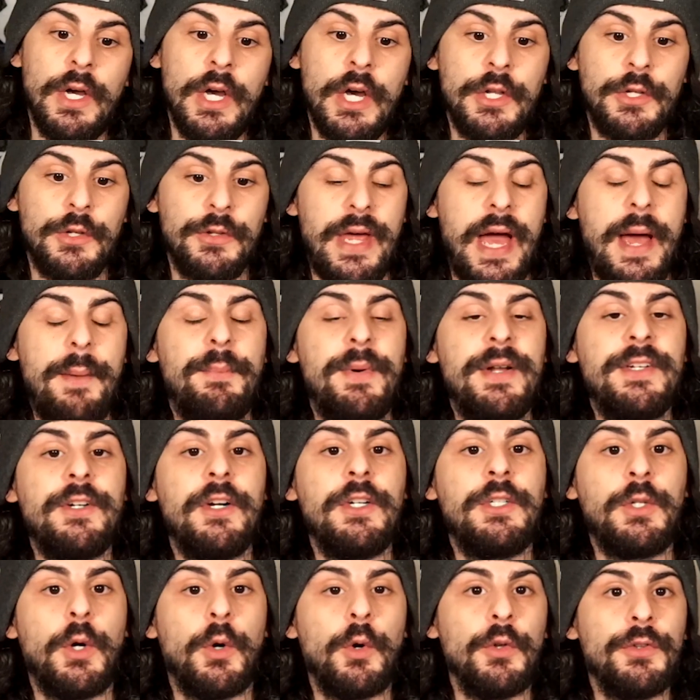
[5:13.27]
So that brings
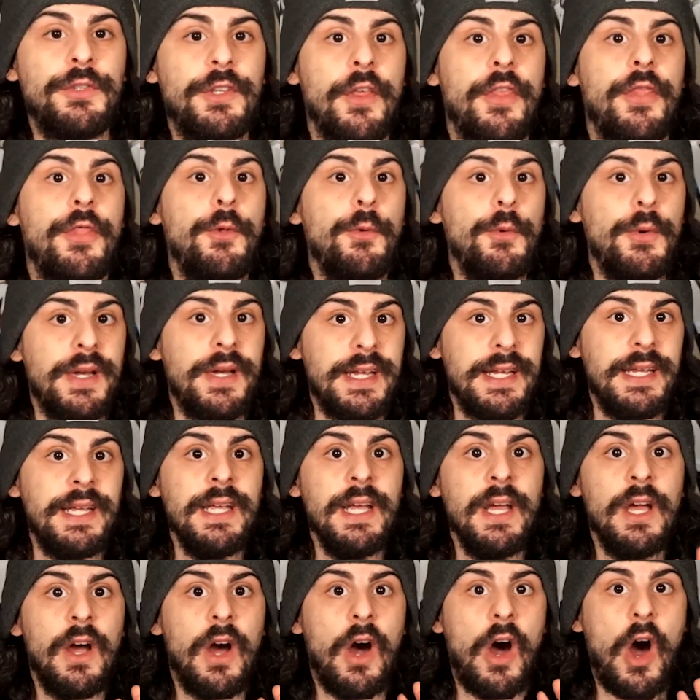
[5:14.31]
our total to
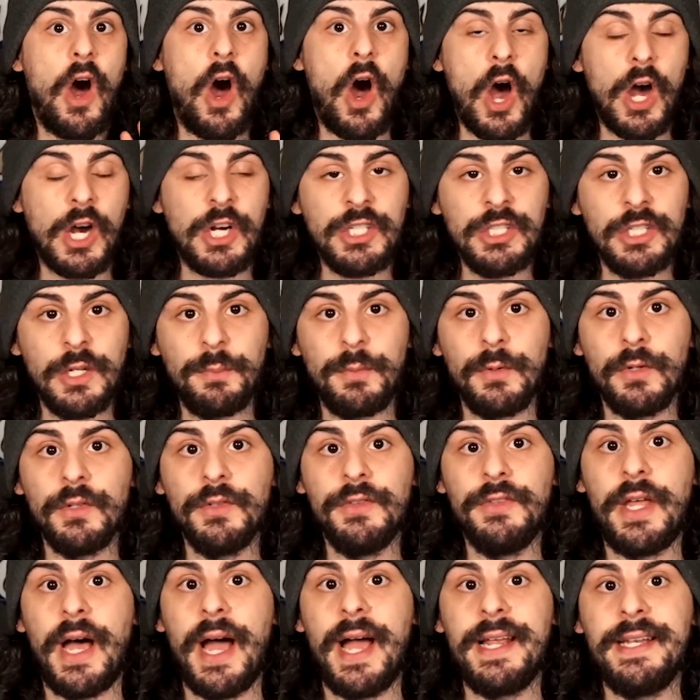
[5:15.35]
3
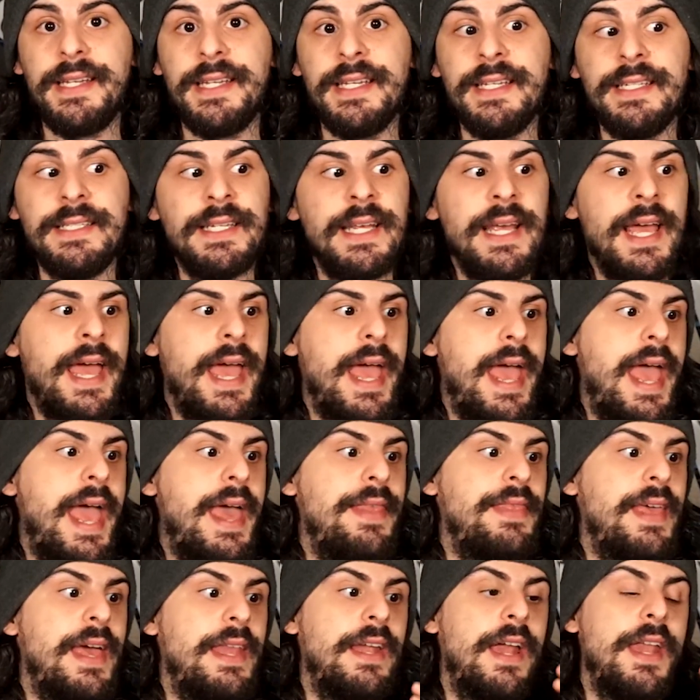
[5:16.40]
auctionable 90s
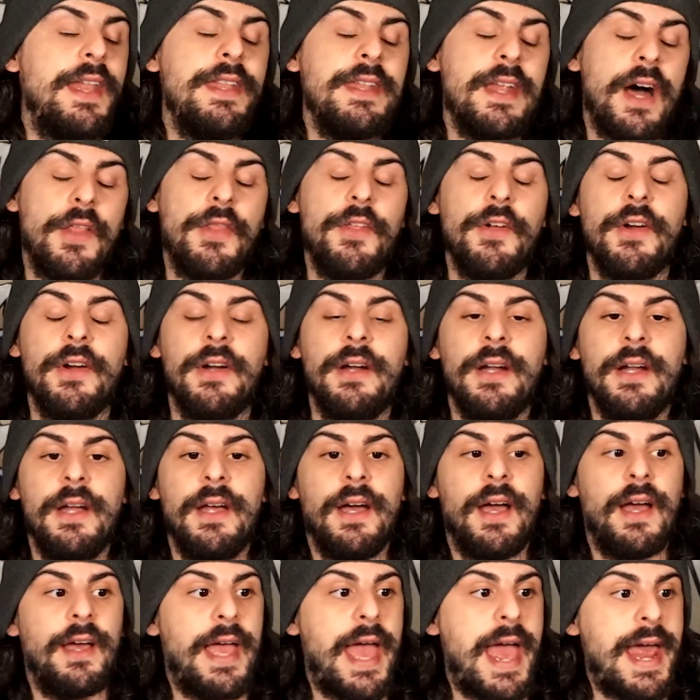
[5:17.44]
and then another
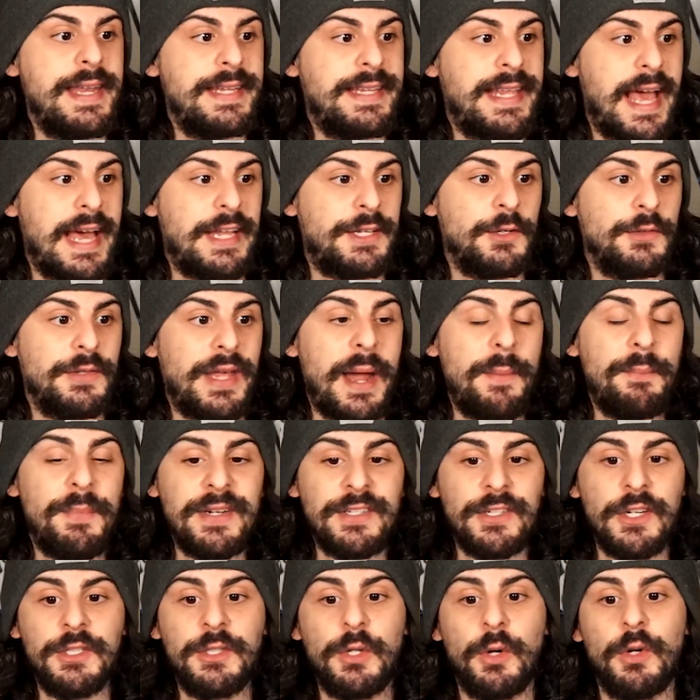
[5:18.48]
NCAT. So that
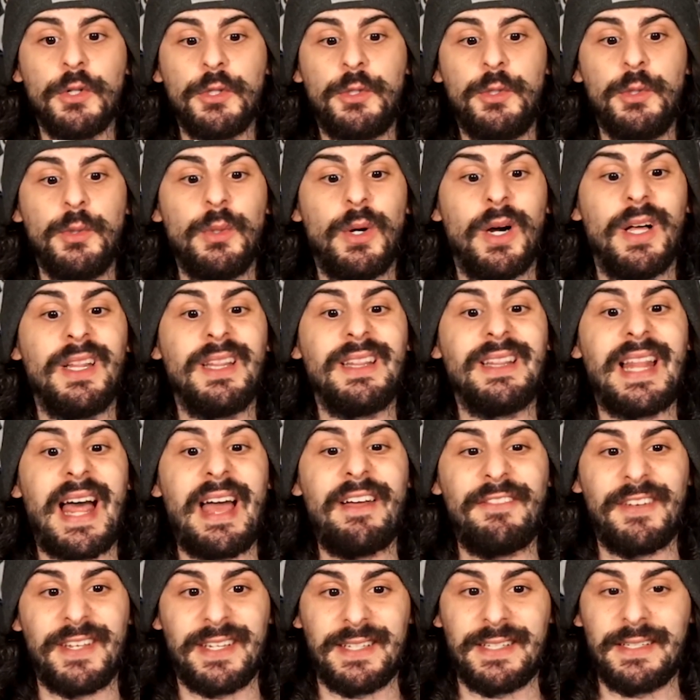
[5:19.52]
brings our total to
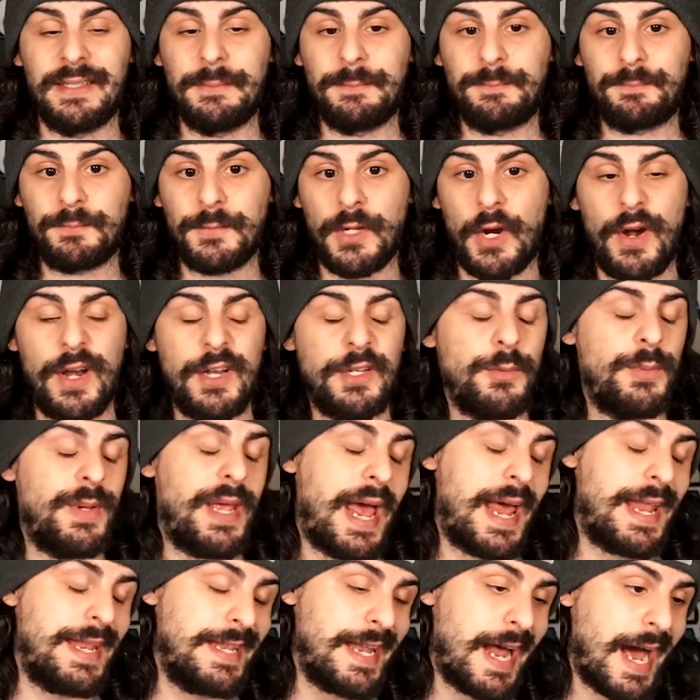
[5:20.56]
11. All right, so we
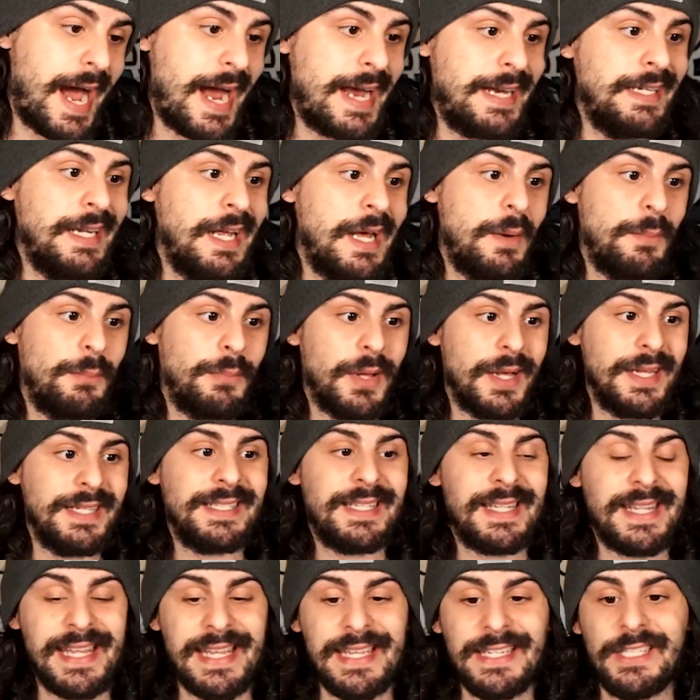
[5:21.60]
had 9
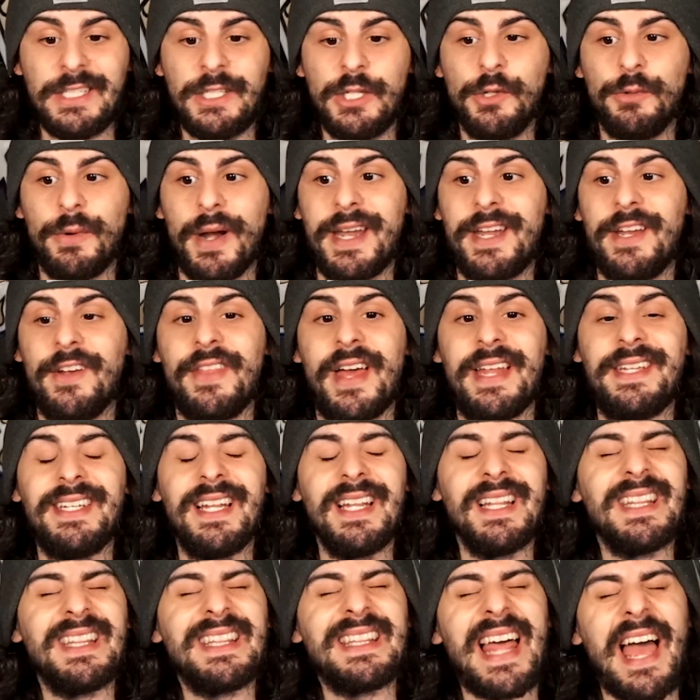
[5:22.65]
plus these 2 right here. That's
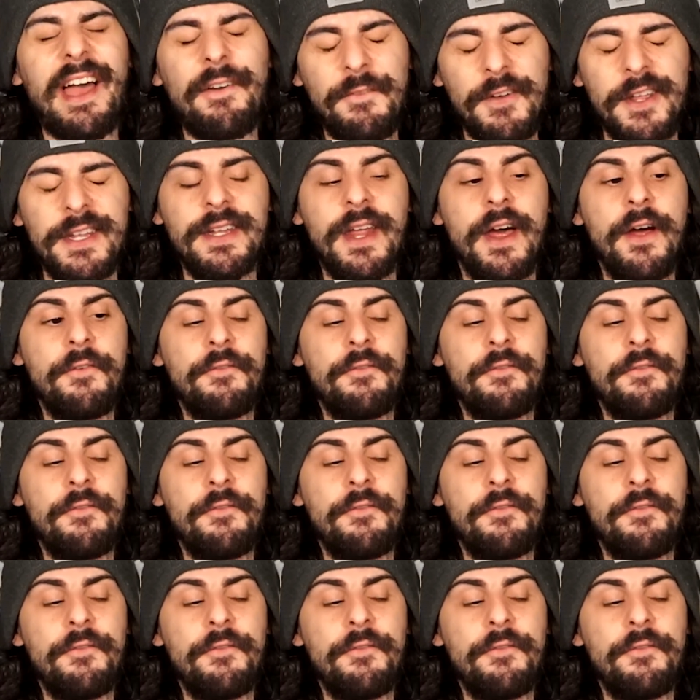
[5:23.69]
11